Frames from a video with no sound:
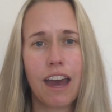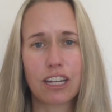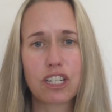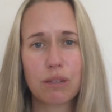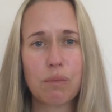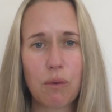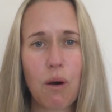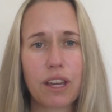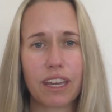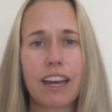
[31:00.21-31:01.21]
I shouldn't be
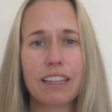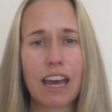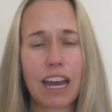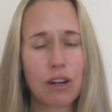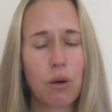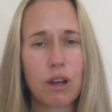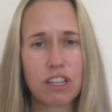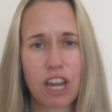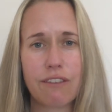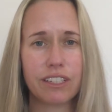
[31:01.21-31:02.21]
walking. I can
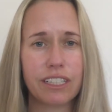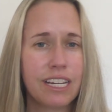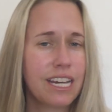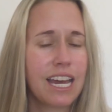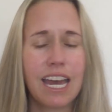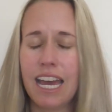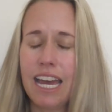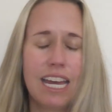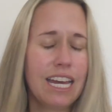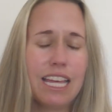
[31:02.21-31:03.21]
always shuffle.
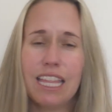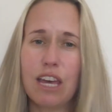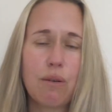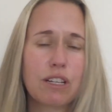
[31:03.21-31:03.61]
There